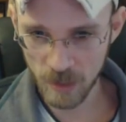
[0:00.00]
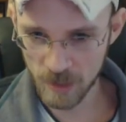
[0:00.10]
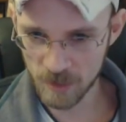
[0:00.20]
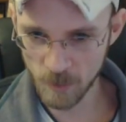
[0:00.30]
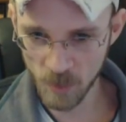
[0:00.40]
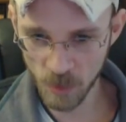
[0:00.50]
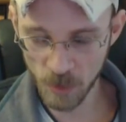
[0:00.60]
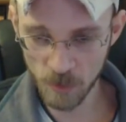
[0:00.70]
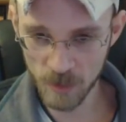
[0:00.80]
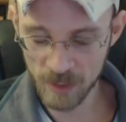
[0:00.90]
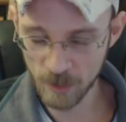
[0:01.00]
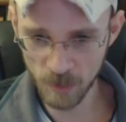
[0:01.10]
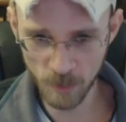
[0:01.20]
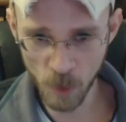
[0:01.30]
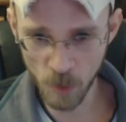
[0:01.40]
East Bureau. He
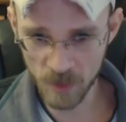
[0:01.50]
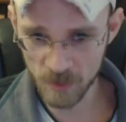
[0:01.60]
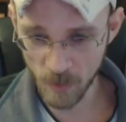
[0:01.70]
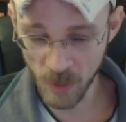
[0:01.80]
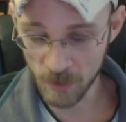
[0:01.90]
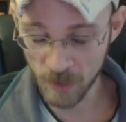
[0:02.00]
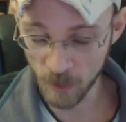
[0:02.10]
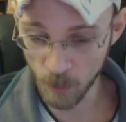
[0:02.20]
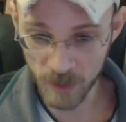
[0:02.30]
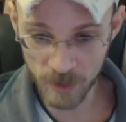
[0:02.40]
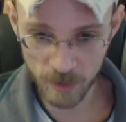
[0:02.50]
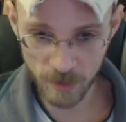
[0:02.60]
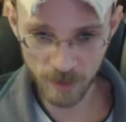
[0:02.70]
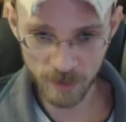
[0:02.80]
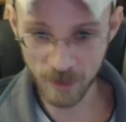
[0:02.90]
kills them all because apparently they're weak.
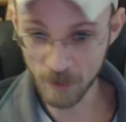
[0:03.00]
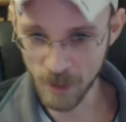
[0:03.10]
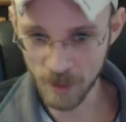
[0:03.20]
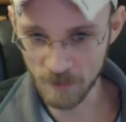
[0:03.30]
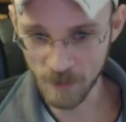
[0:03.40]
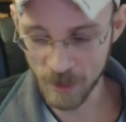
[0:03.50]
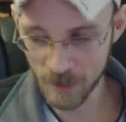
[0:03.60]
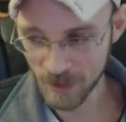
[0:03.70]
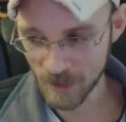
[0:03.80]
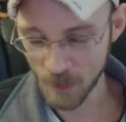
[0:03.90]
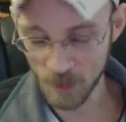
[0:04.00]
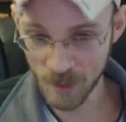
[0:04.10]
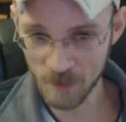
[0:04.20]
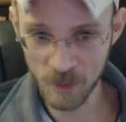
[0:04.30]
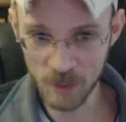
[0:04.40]
They don't know how to fight, or
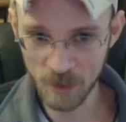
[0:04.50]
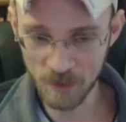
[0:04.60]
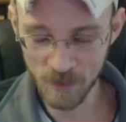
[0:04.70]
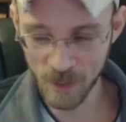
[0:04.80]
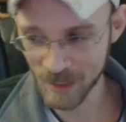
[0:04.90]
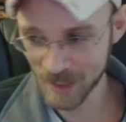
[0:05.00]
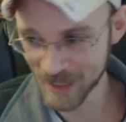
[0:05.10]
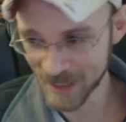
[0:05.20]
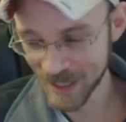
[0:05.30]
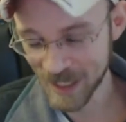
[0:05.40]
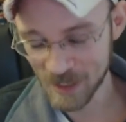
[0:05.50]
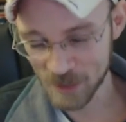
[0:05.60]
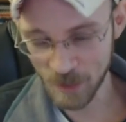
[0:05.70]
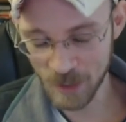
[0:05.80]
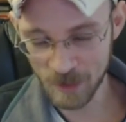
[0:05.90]
they're not very good at fighting.
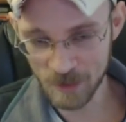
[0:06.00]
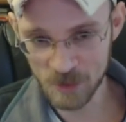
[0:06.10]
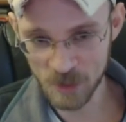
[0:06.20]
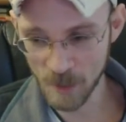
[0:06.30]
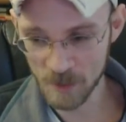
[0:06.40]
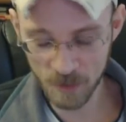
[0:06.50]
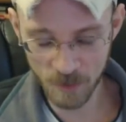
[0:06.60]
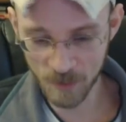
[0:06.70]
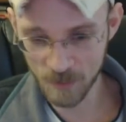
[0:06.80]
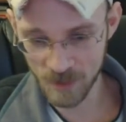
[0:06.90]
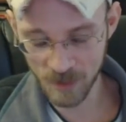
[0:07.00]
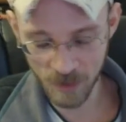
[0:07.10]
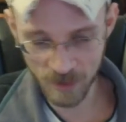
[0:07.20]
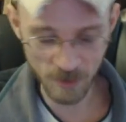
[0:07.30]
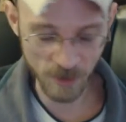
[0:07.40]
So he chops through them,
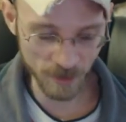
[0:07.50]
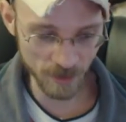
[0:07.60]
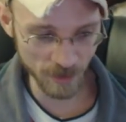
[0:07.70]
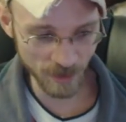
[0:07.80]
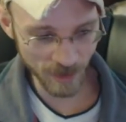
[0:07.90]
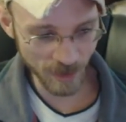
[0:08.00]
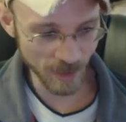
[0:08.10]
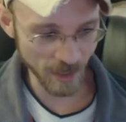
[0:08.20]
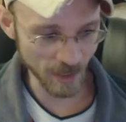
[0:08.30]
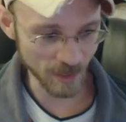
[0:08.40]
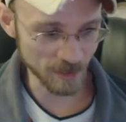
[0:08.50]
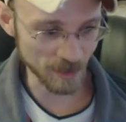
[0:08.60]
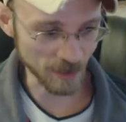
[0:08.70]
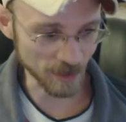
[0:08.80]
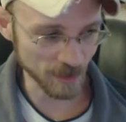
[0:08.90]
like they're nothing. And
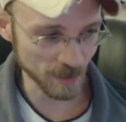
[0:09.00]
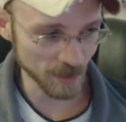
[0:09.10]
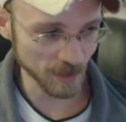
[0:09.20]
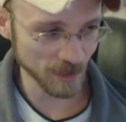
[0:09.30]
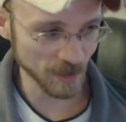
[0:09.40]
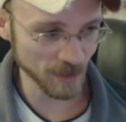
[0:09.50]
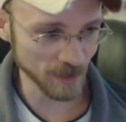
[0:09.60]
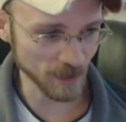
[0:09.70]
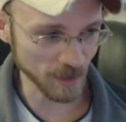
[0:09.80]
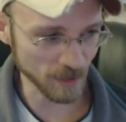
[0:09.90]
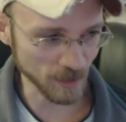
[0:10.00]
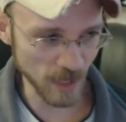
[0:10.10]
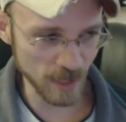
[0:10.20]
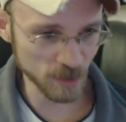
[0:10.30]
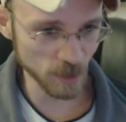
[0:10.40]
the
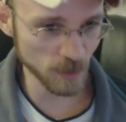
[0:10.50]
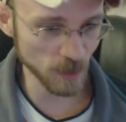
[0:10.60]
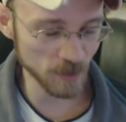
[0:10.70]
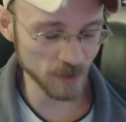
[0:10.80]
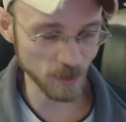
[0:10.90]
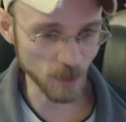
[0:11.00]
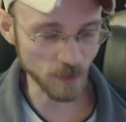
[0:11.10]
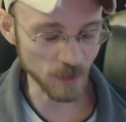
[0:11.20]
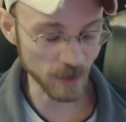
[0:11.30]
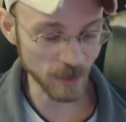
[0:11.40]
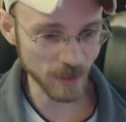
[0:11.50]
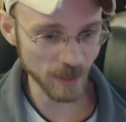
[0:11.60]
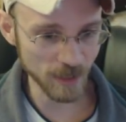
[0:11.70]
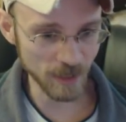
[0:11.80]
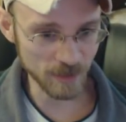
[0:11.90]
last 2/3 of the movie
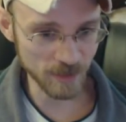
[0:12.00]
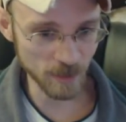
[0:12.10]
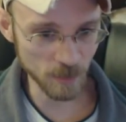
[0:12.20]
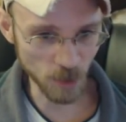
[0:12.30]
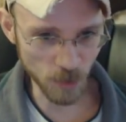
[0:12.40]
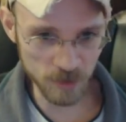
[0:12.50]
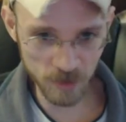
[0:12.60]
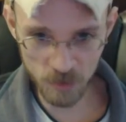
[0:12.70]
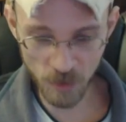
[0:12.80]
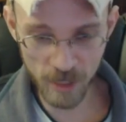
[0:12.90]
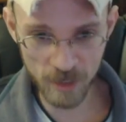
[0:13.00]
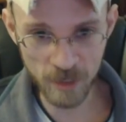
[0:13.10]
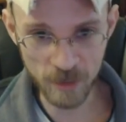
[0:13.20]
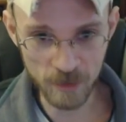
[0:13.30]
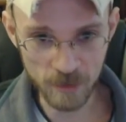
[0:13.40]
is him going to the Dragon
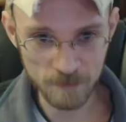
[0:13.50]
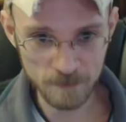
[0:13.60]
Inn,